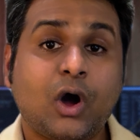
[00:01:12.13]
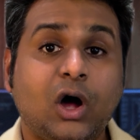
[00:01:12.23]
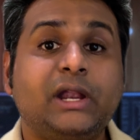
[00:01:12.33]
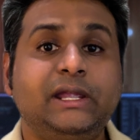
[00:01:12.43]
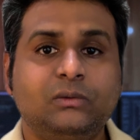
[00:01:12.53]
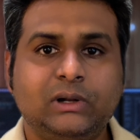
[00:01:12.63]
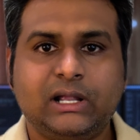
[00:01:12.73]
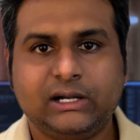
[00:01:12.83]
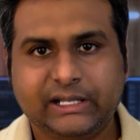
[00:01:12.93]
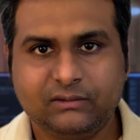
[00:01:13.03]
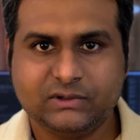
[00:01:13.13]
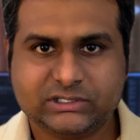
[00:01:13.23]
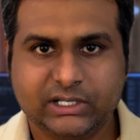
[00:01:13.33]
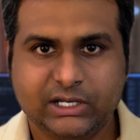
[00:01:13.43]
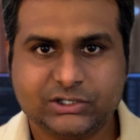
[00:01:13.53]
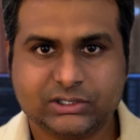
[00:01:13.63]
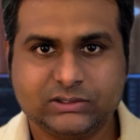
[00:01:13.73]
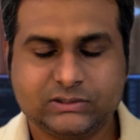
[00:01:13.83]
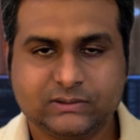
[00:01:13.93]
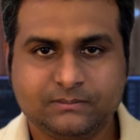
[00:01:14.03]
or even at investigations.